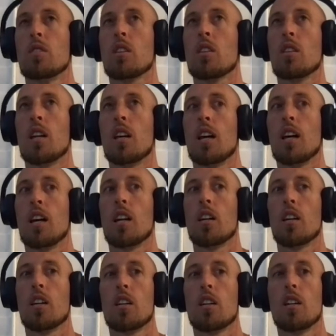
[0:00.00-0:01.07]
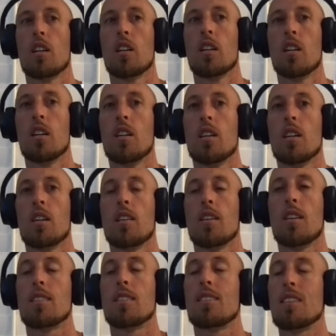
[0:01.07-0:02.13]
Luckily, I had in
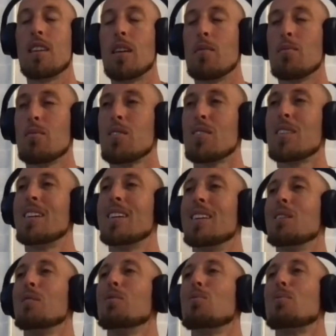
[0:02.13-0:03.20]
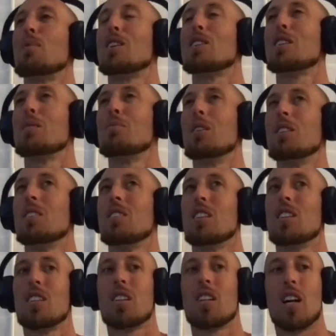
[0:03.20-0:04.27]
the Vipassana meditation,